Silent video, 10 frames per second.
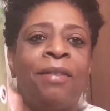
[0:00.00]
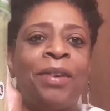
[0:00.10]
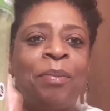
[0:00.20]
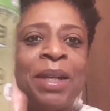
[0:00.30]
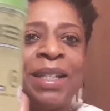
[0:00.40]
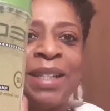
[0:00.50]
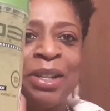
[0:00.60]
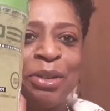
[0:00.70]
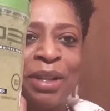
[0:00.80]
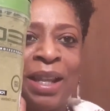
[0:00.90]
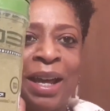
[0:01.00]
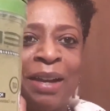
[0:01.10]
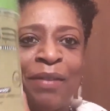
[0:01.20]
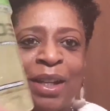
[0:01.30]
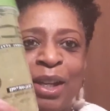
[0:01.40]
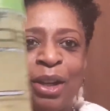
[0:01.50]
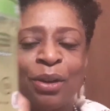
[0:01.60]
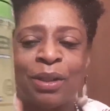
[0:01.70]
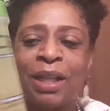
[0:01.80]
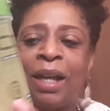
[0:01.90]
it because I use a lot of it.
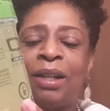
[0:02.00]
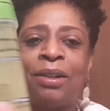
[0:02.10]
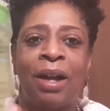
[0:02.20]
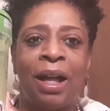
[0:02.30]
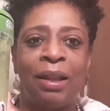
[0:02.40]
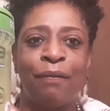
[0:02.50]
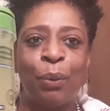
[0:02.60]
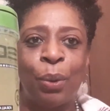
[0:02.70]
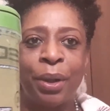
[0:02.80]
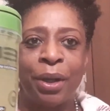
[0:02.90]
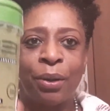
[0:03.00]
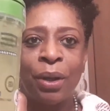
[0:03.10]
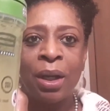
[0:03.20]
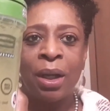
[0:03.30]
Eco Styler olive oil